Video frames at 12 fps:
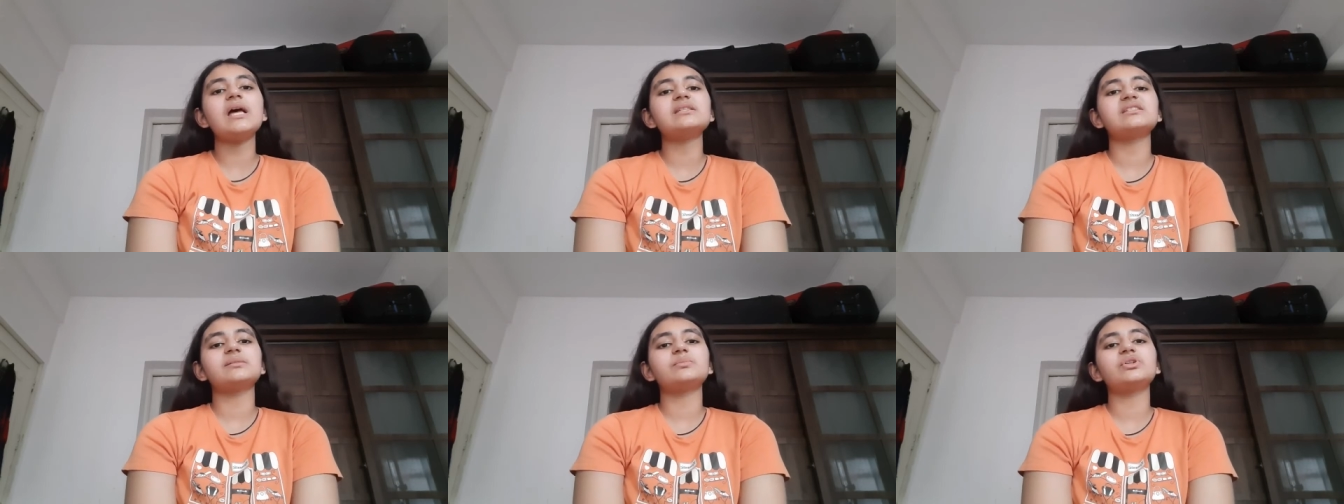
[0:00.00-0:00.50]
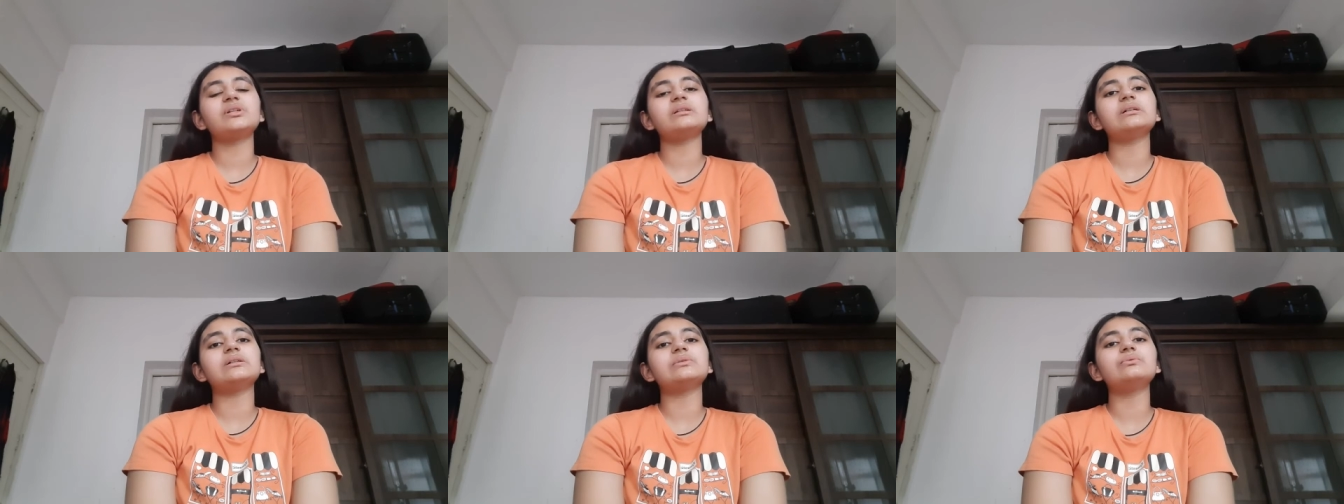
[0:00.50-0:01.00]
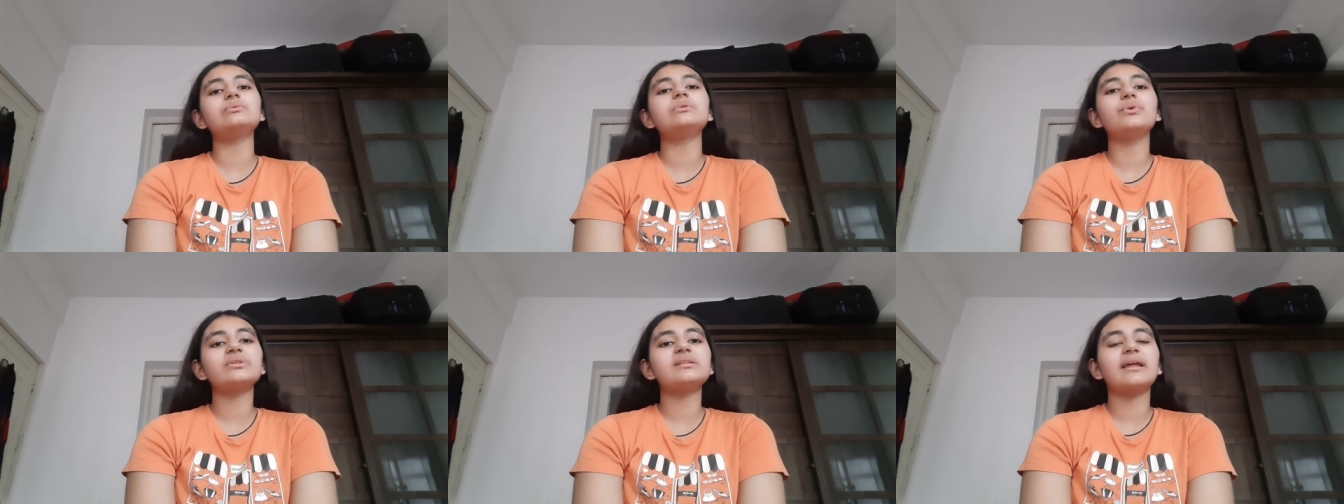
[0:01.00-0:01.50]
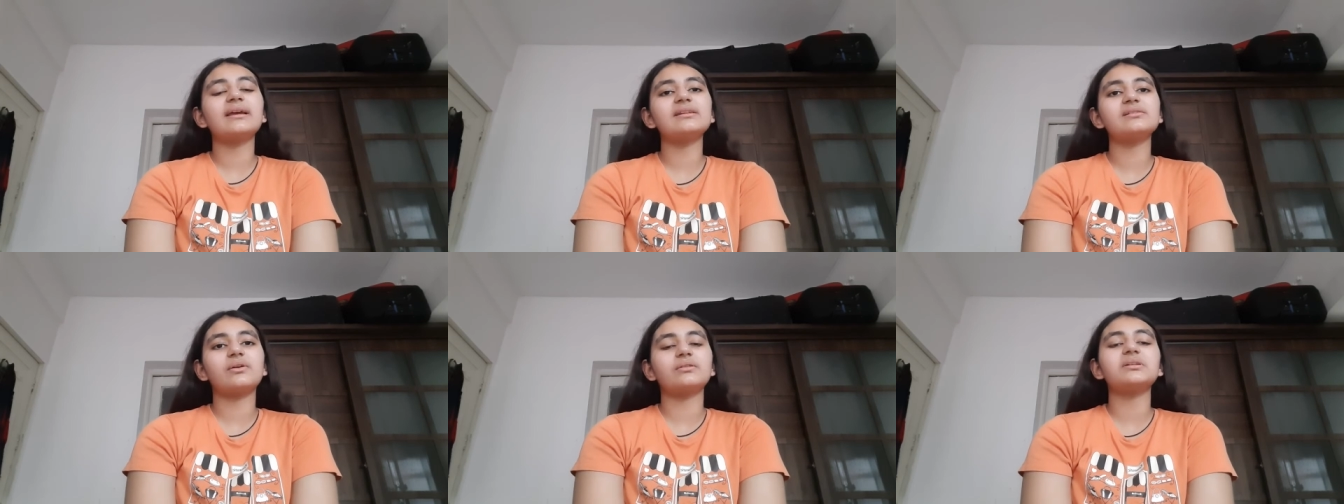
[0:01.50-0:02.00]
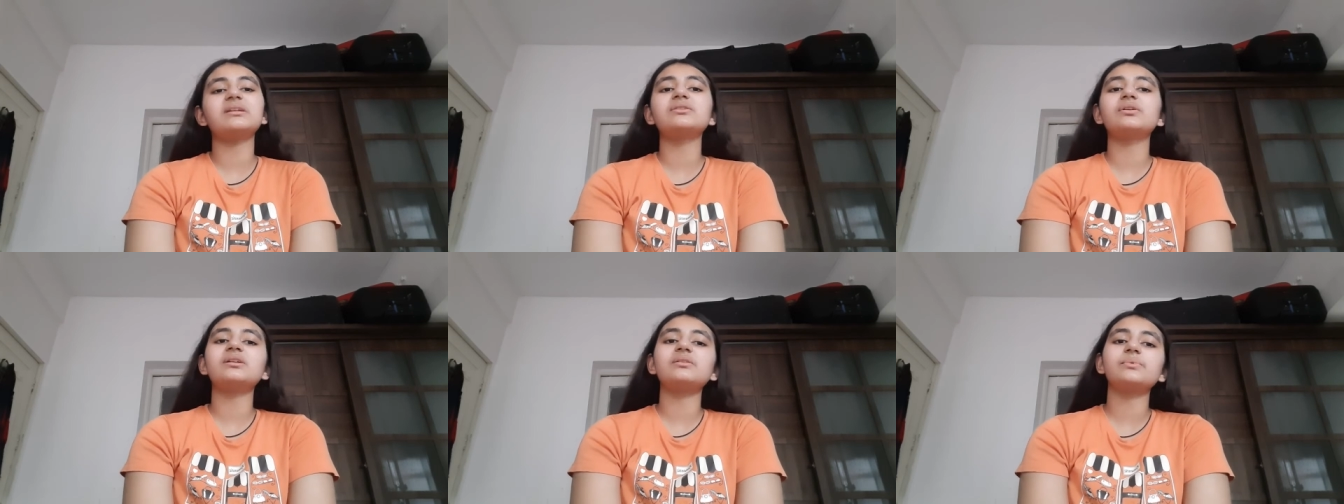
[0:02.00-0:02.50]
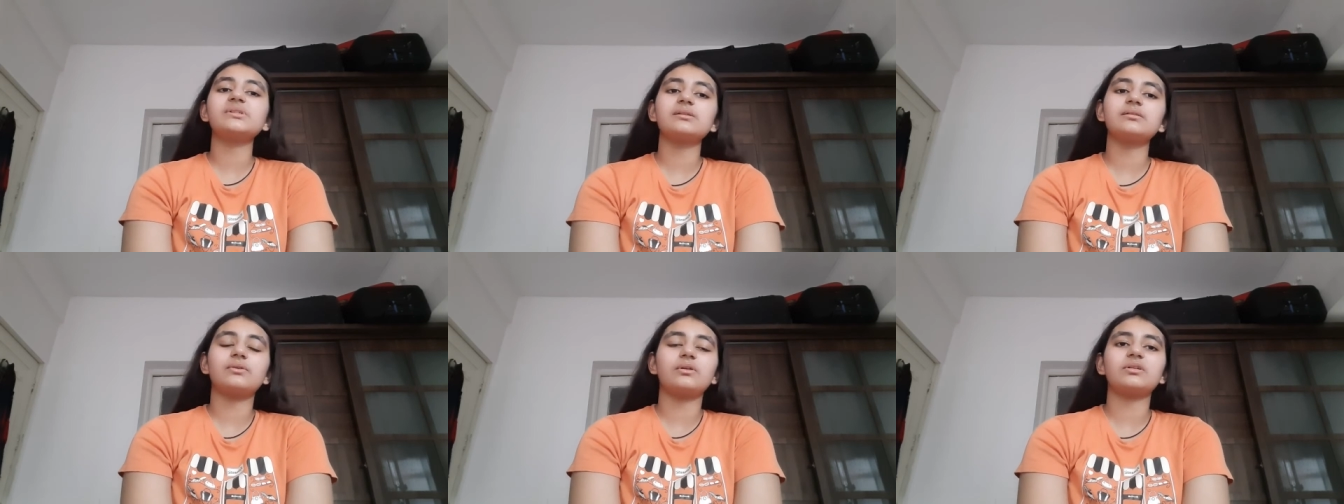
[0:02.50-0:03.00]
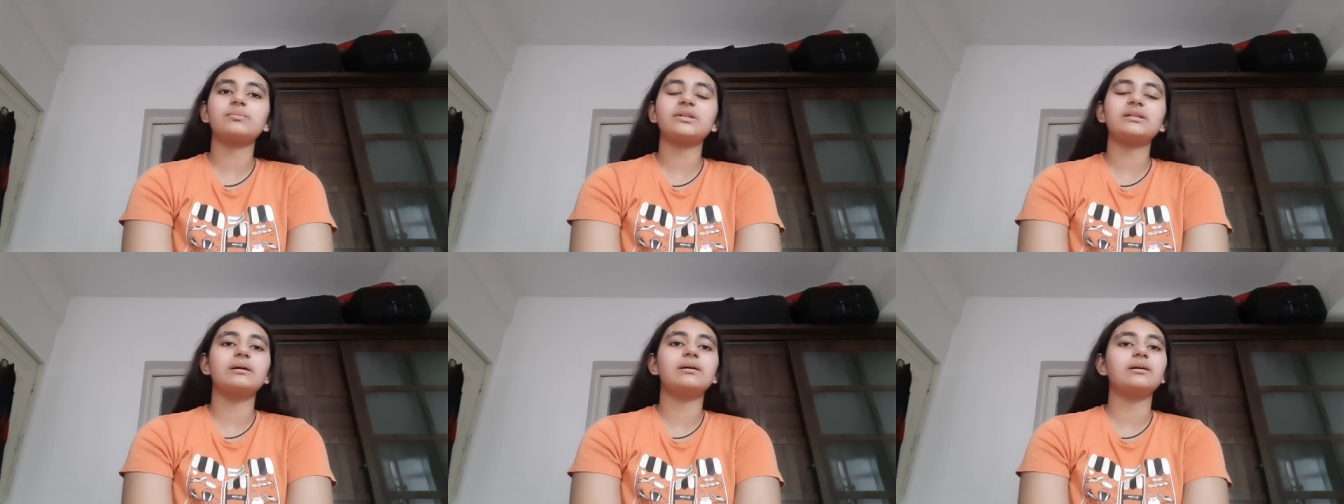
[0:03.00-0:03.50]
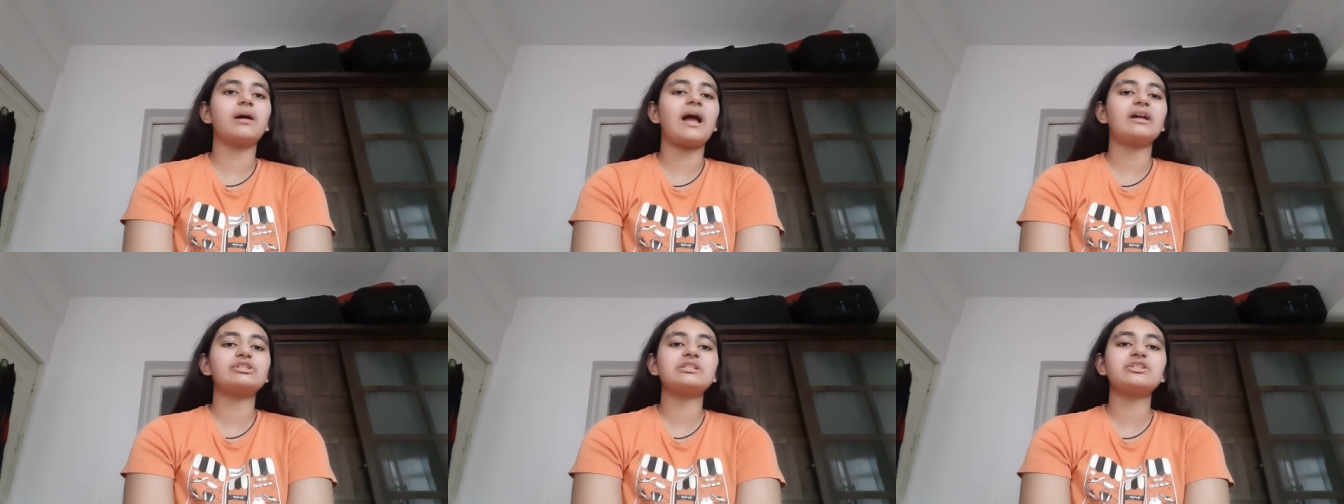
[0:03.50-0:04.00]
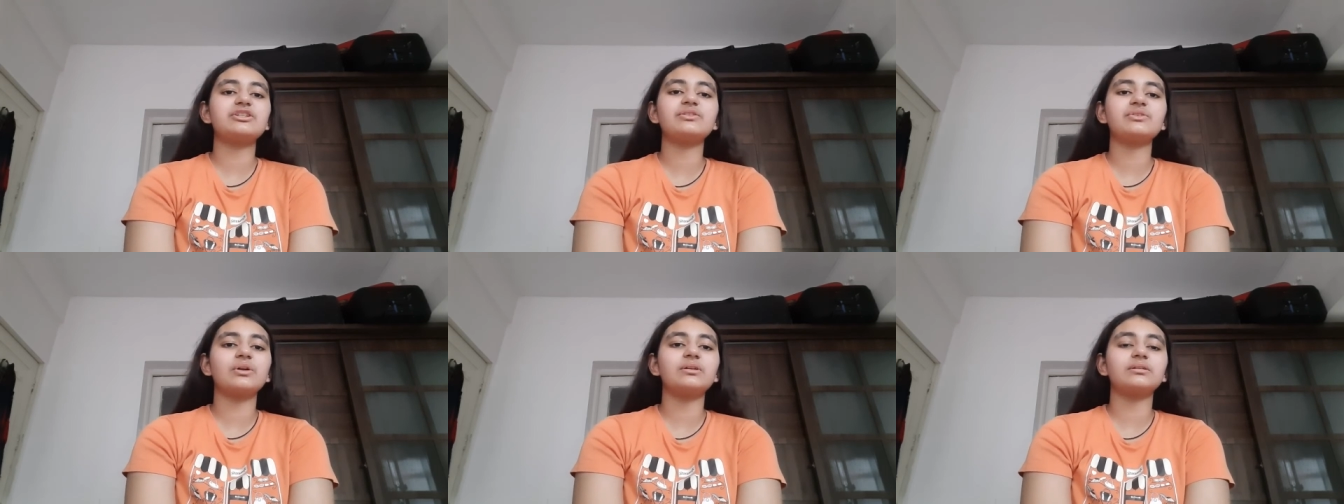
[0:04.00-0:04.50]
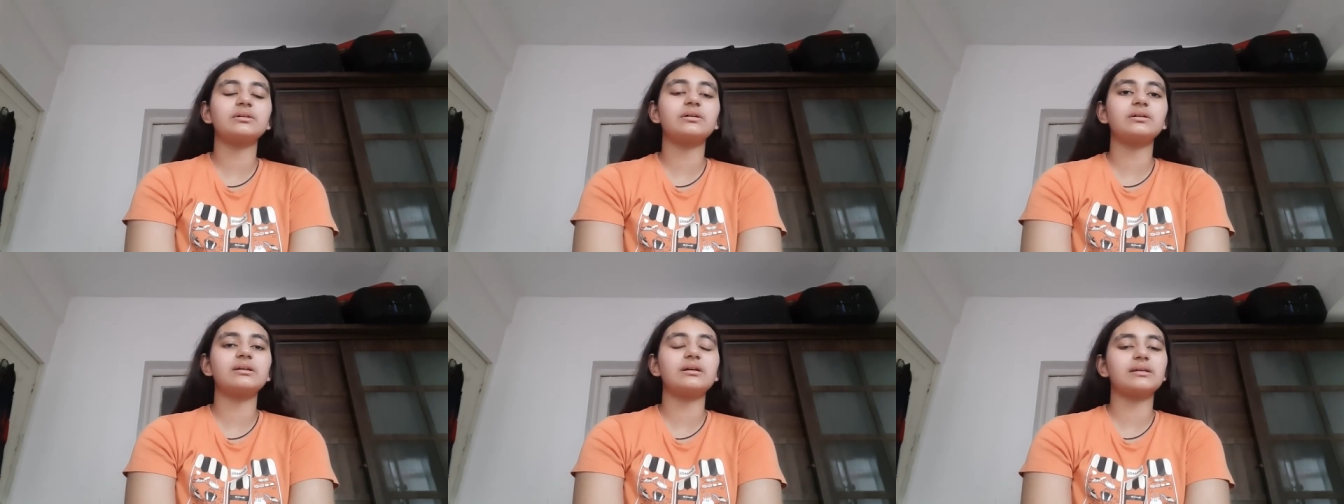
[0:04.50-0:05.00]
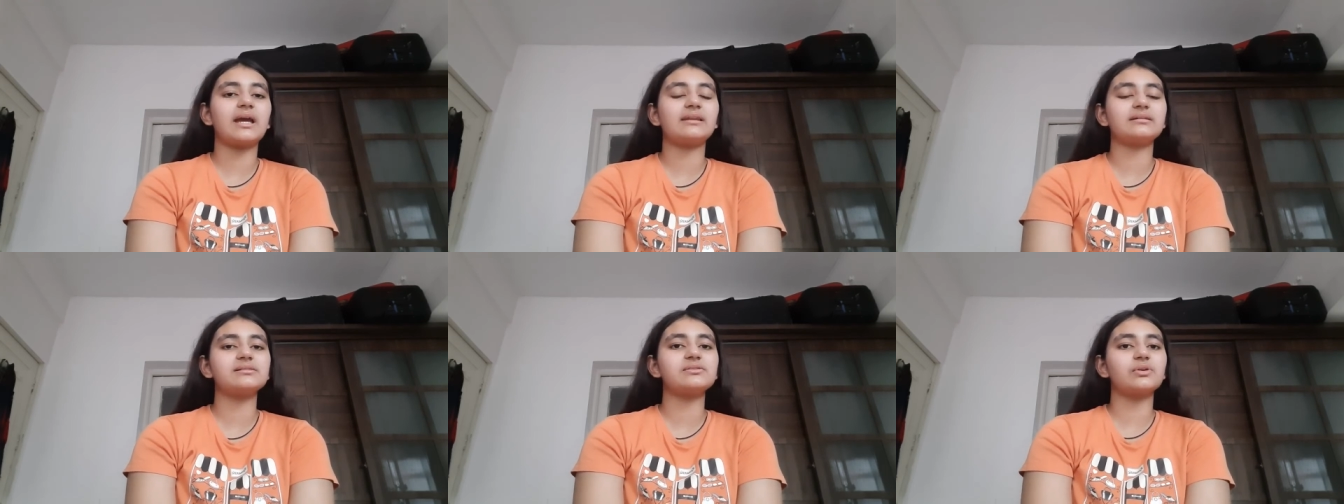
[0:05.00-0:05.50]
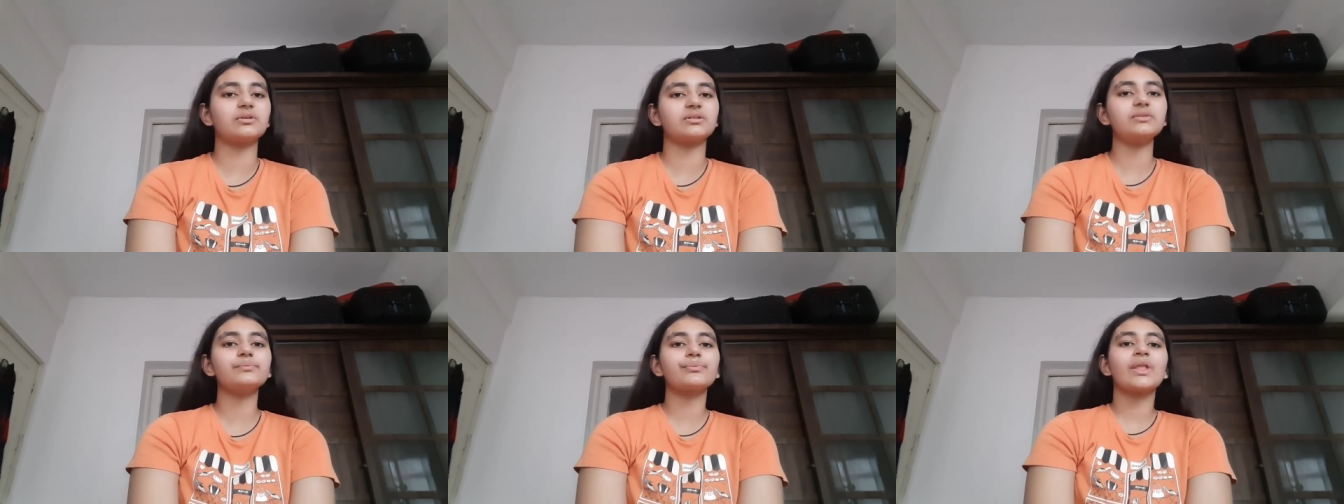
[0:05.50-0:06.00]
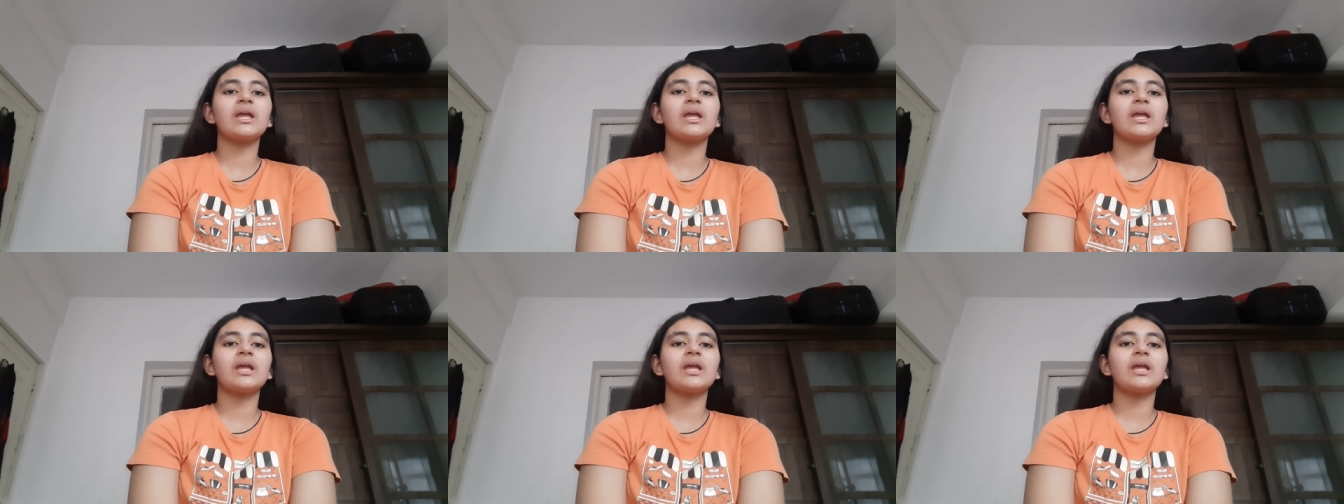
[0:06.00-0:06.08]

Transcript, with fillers: someone uh, who looks like his daughter he thought it was her daughter but uh, actually she's not cadogan's daughter